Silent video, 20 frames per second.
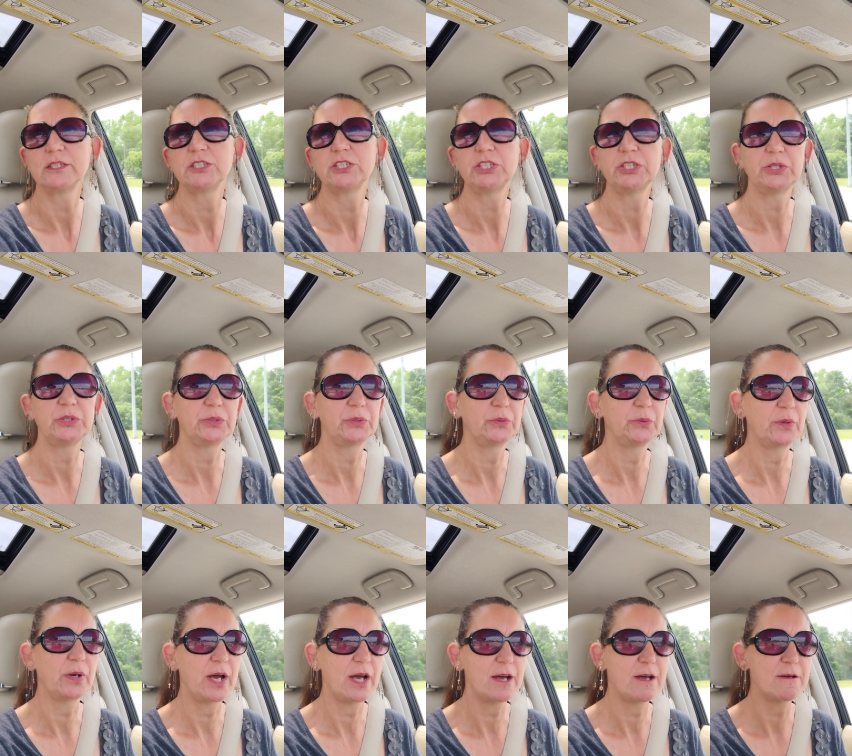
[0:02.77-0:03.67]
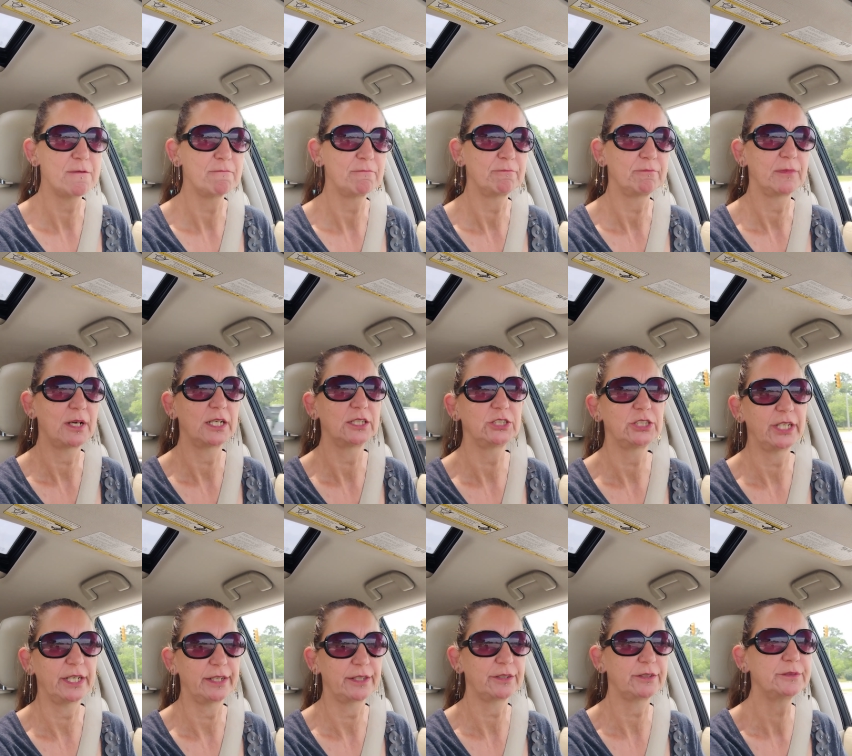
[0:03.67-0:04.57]
to um, our
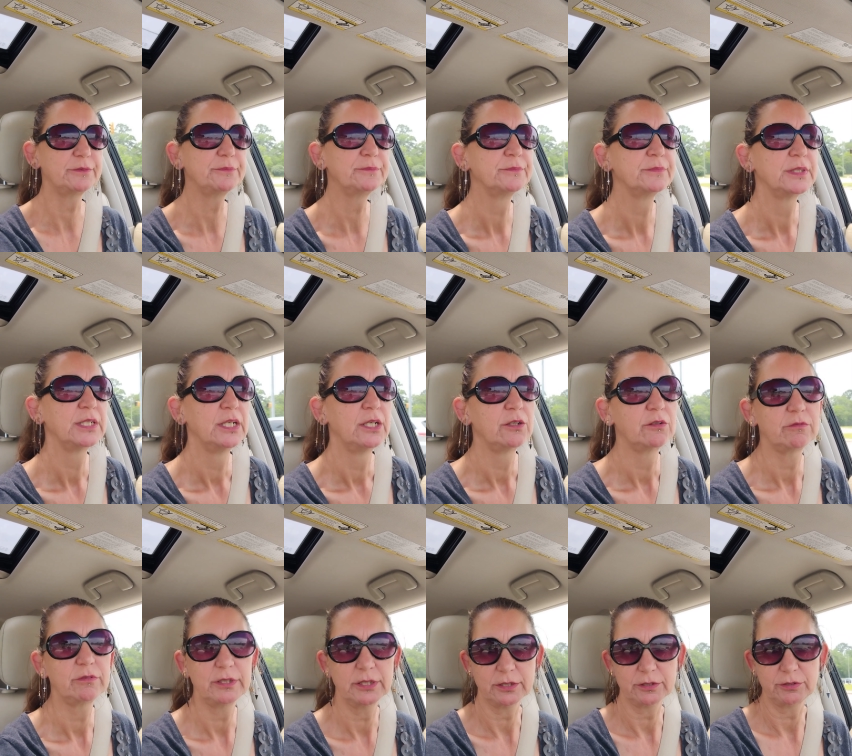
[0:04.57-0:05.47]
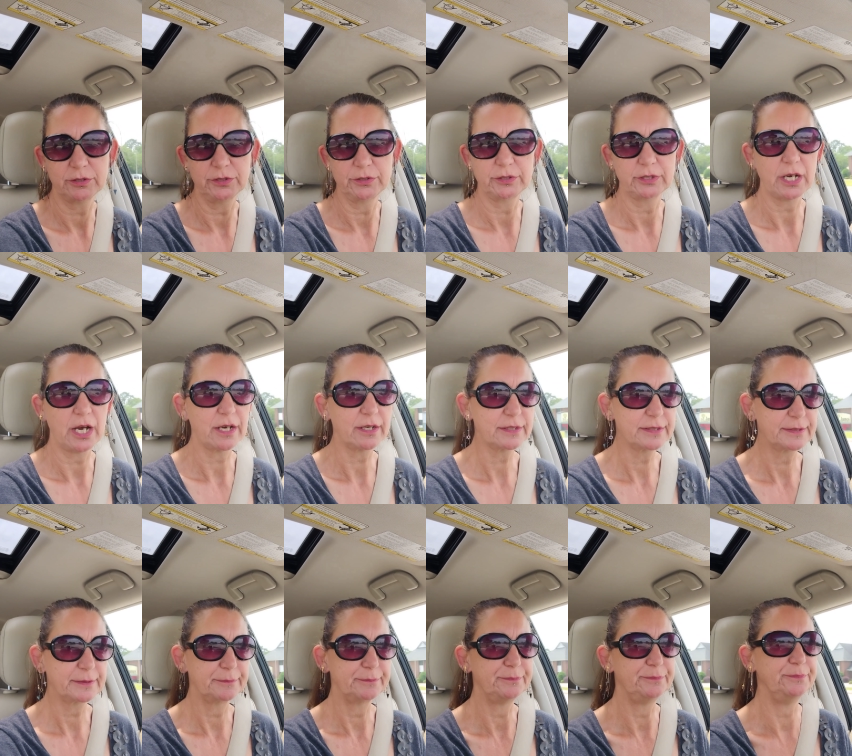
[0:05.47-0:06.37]
channel, Real Truth
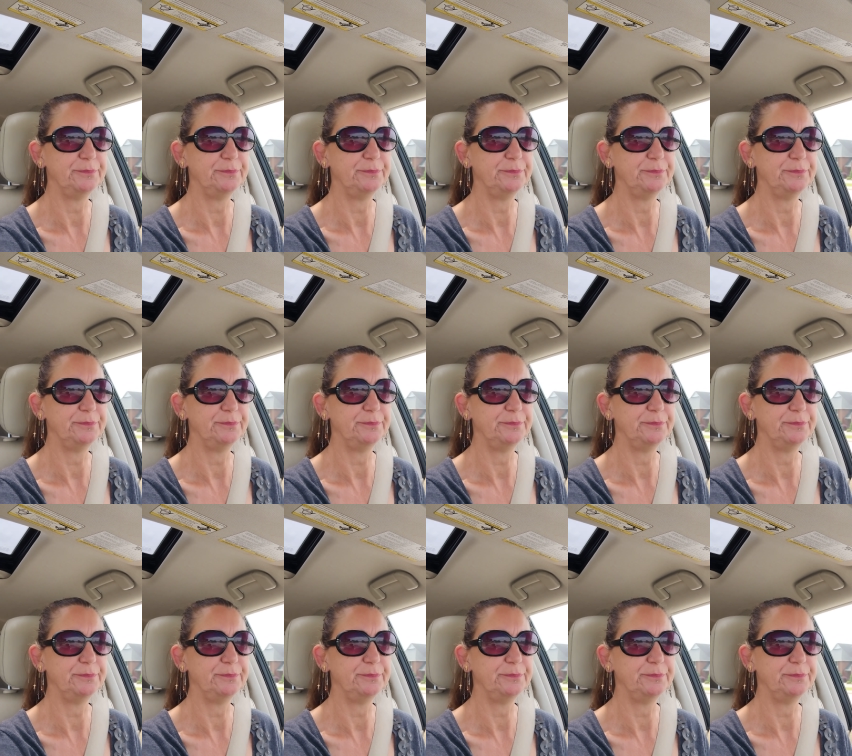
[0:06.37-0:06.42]
Talks.